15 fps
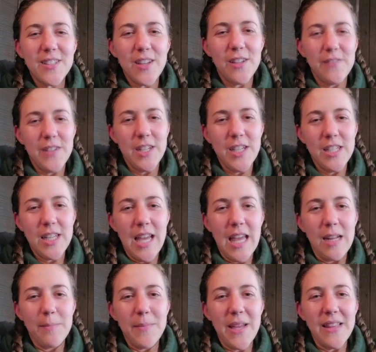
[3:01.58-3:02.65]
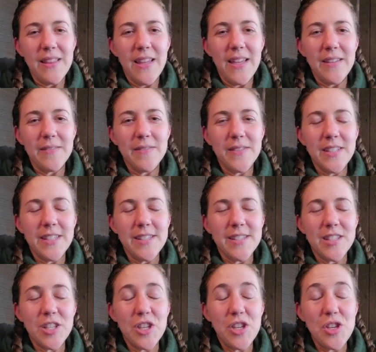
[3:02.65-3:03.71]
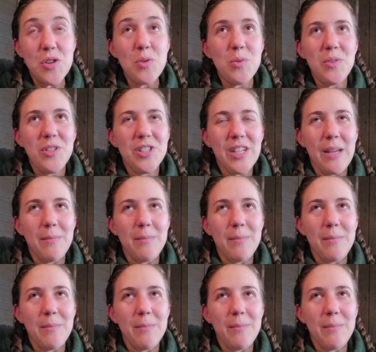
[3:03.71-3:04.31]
Oliverian had on my life is huge.